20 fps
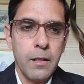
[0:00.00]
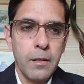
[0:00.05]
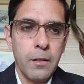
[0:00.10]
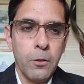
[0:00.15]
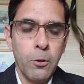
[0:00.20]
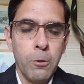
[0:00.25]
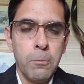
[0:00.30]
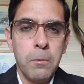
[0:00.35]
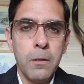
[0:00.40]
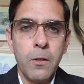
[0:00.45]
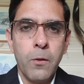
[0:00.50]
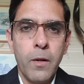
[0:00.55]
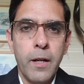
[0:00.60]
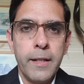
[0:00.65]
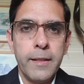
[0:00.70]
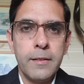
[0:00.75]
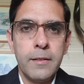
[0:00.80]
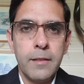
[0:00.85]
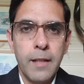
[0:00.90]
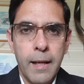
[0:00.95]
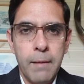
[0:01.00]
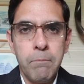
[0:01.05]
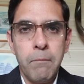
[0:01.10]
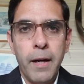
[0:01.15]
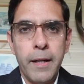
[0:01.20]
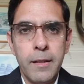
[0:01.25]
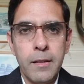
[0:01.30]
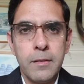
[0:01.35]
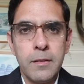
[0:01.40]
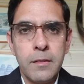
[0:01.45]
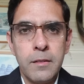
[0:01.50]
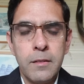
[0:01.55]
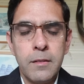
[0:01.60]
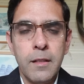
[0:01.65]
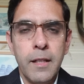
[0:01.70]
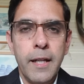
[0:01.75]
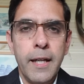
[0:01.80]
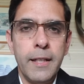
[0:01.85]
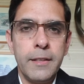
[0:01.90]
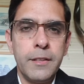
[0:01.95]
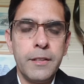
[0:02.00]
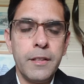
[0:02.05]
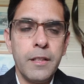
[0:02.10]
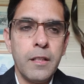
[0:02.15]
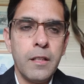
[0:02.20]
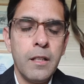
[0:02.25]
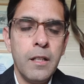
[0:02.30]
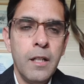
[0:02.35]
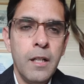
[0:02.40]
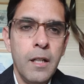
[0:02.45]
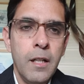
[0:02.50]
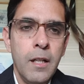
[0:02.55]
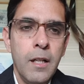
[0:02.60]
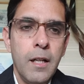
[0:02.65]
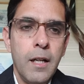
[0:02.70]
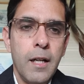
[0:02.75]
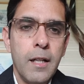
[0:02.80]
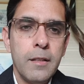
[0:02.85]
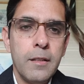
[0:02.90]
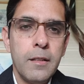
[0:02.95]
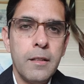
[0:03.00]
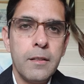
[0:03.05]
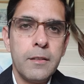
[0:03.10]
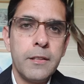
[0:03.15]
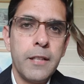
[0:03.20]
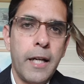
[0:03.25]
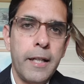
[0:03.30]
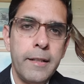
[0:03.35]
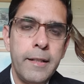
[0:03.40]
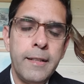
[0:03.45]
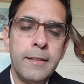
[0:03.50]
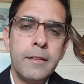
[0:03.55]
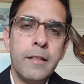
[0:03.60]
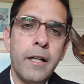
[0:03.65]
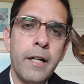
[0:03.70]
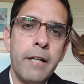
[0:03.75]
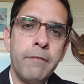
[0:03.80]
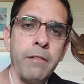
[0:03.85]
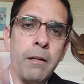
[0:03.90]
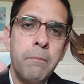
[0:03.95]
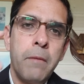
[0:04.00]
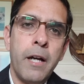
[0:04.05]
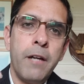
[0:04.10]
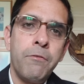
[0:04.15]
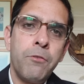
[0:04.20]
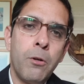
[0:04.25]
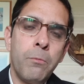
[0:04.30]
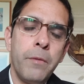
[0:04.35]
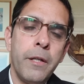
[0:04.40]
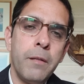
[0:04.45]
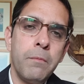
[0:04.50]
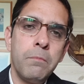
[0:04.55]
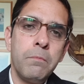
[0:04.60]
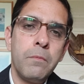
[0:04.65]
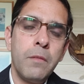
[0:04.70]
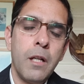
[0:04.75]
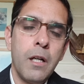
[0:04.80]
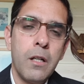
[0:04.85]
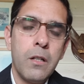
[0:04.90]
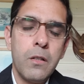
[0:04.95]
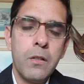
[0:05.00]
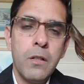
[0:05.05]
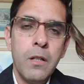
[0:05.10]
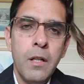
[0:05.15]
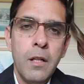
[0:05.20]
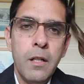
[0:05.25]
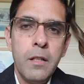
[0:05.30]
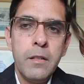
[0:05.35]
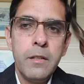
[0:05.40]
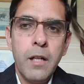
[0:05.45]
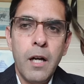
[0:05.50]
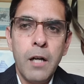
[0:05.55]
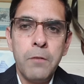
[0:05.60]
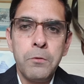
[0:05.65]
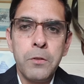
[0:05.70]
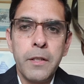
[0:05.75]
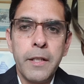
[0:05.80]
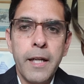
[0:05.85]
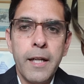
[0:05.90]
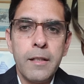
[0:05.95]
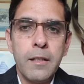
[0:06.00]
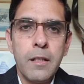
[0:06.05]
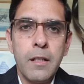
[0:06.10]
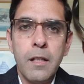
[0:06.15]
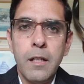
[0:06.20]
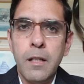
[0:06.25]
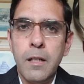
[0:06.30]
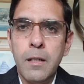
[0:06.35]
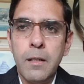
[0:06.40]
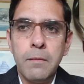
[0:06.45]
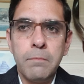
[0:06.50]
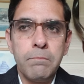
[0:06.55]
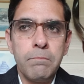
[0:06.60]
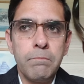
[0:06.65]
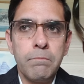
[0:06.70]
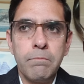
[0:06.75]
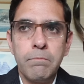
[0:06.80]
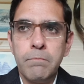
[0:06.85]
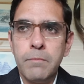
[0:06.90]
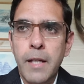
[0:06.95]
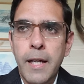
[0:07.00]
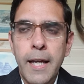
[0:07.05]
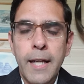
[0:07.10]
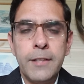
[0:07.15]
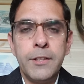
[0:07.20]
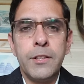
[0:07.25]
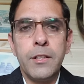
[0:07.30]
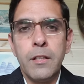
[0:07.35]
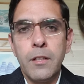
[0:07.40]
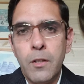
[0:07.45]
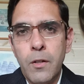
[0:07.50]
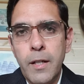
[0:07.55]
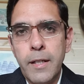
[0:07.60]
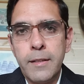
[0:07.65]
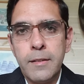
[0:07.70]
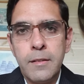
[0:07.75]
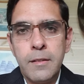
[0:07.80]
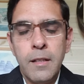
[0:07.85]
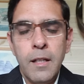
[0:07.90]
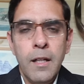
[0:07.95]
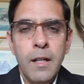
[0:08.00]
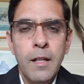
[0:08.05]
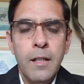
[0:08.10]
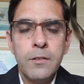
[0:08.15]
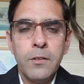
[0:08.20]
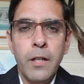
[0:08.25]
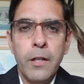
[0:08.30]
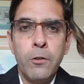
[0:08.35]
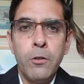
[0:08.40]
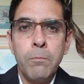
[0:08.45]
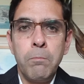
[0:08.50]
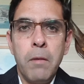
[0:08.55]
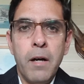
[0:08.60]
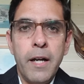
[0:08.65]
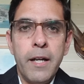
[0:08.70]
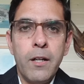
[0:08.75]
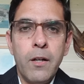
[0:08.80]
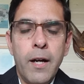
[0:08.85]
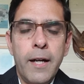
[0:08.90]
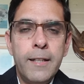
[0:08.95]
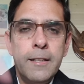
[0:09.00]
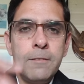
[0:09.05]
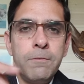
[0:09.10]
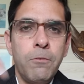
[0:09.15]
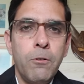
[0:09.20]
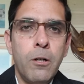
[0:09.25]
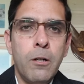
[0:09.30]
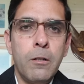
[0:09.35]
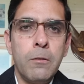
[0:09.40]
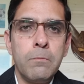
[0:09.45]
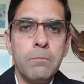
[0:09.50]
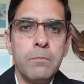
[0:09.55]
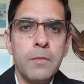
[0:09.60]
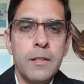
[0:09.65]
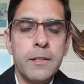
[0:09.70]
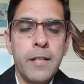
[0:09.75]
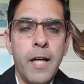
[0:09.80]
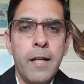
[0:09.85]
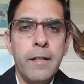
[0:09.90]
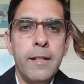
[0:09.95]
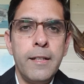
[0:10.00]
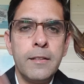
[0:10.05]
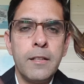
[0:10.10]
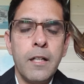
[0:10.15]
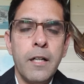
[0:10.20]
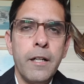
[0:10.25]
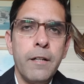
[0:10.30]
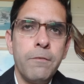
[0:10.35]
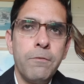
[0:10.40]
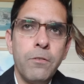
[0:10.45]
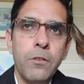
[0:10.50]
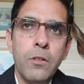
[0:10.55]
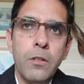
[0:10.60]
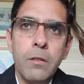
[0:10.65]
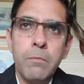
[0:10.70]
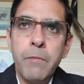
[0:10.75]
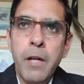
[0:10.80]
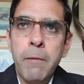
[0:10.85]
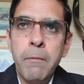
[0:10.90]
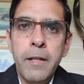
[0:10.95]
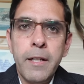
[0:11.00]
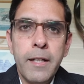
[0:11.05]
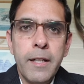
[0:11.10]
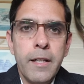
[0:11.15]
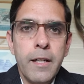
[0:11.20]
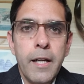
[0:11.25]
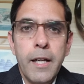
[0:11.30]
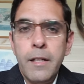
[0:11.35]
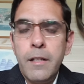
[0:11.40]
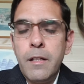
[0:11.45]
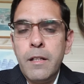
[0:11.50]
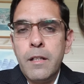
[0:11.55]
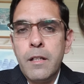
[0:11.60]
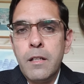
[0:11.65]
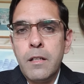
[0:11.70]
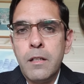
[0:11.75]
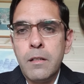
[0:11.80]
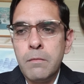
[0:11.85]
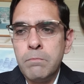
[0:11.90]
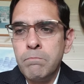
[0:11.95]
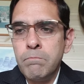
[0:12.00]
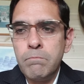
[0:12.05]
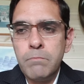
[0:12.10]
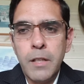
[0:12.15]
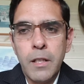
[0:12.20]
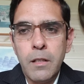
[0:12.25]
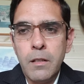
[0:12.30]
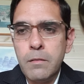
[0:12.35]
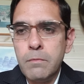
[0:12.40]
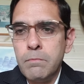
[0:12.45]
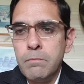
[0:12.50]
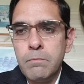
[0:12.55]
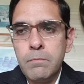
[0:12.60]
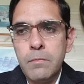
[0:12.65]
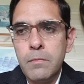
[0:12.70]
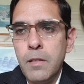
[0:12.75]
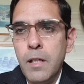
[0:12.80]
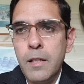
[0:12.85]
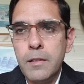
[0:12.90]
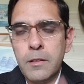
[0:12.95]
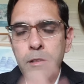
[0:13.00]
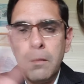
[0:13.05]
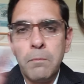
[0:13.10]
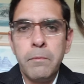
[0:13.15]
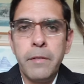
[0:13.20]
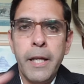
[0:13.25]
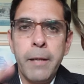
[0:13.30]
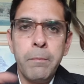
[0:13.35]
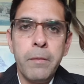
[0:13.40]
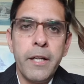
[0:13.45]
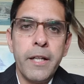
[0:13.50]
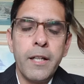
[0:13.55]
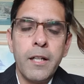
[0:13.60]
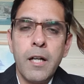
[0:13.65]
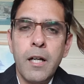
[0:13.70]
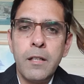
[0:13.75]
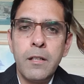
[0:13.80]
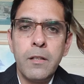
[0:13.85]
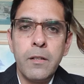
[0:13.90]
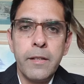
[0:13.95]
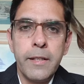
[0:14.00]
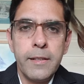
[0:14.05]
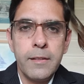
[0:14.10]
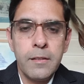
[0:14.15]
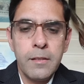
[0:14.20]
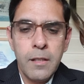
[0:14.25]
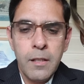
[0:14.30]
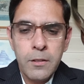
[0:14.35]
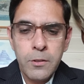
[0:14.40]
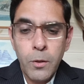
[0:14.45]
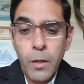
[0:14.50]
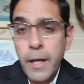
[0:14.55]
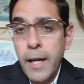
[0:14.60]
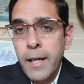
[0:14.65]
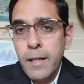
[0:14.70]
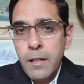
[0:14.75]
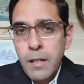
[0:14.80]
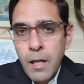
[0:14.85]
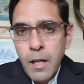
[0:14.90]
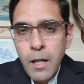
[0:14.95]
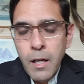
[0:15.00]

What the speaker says: global rights minus Asia, and the Chinese guy, if I buy from him, now I would get Asian rights. So I could buy rights from the Chinese guy for maybe India, and some neighboring countries. So again,